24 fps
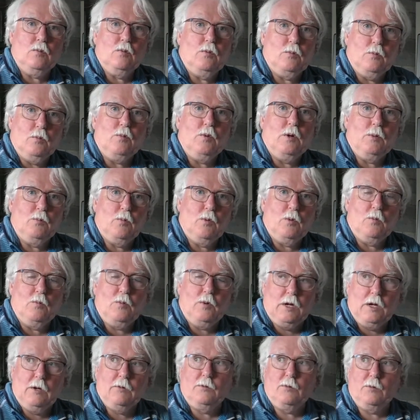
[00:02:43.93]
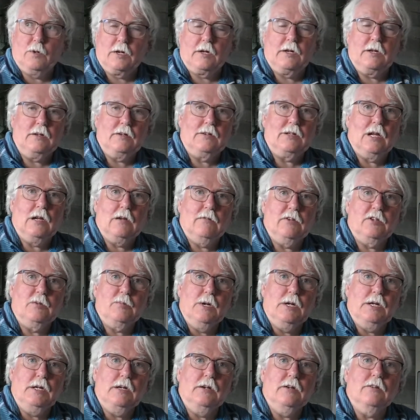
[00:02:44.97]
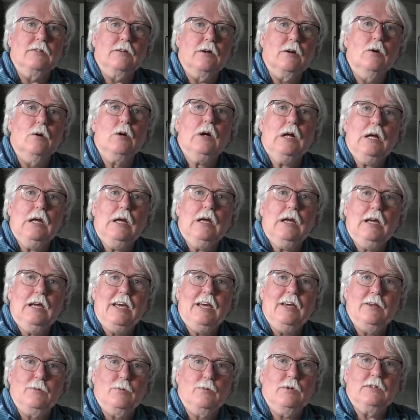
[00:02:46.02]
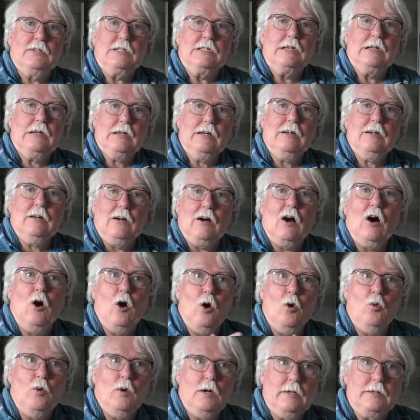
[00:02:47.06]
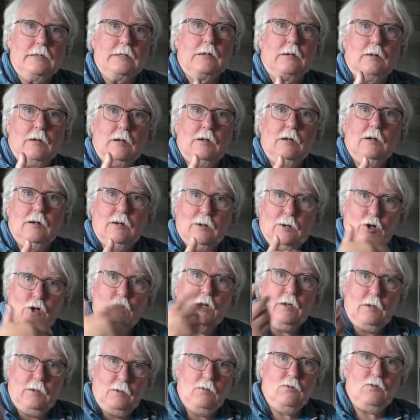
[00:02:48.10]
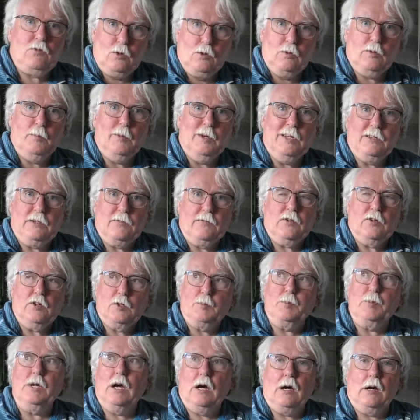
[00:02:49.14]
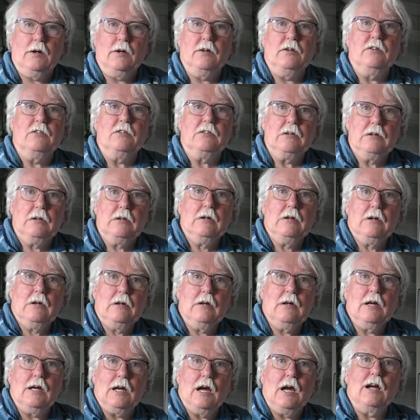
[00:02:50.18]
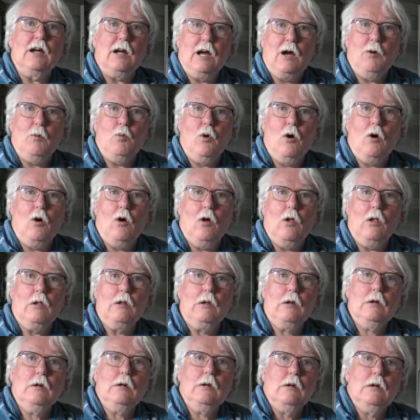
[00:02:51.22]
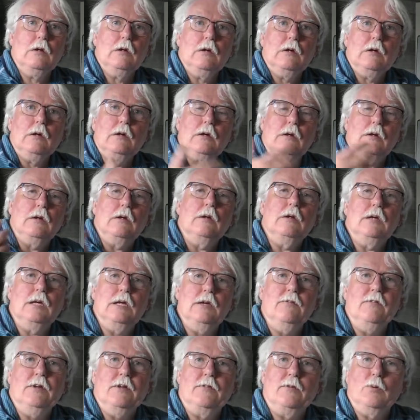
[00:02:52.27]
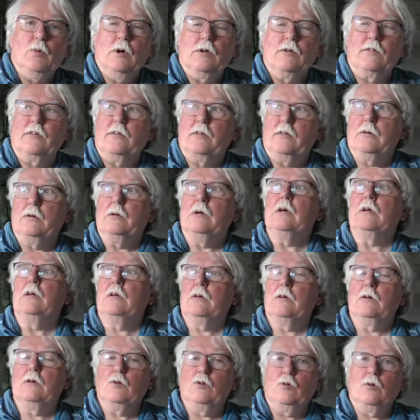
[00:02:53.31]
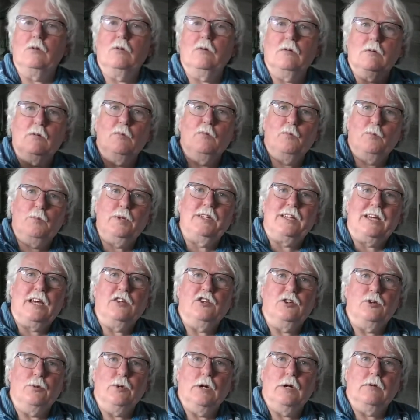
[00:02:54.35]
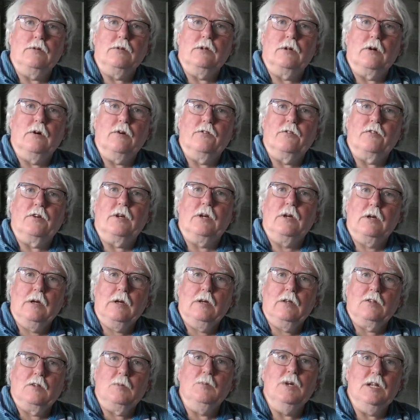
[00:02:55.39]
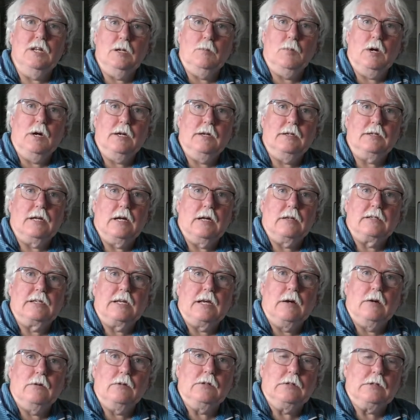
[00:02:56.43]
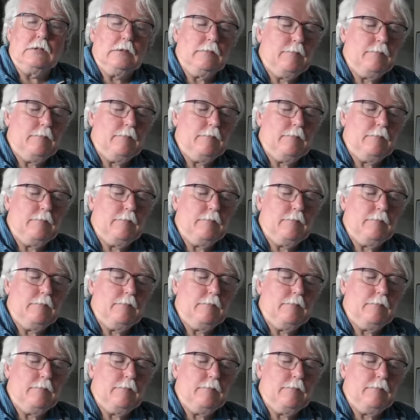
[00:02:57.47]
When I was working in television many years ago, it was always do the interviews behind a wall, even if you wanted to pretend you were out in the country, to minimise that sound.